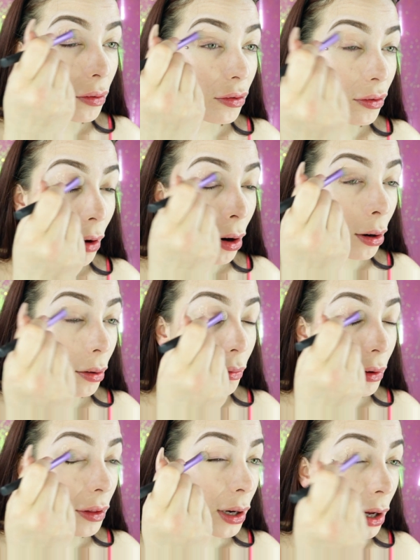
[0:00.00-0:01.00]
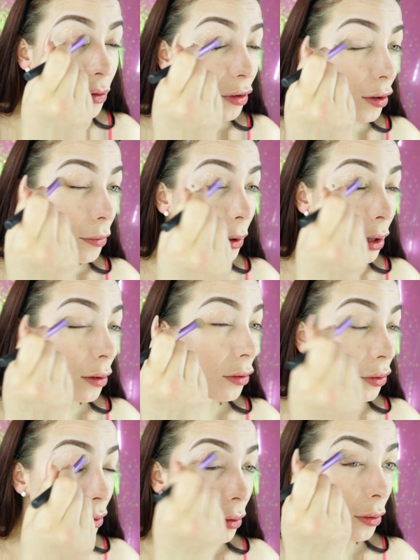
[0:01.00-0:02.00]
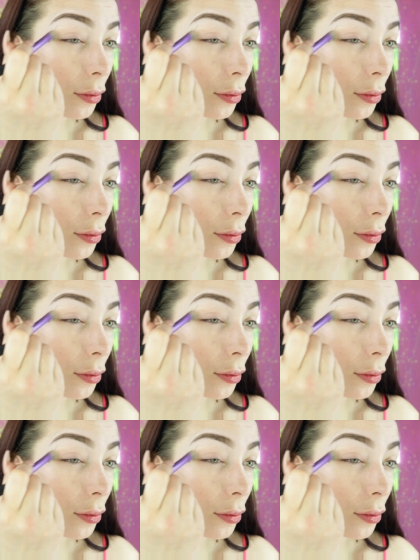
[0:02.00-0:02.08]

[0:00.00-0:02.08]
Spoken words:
start with an eyeshadow base.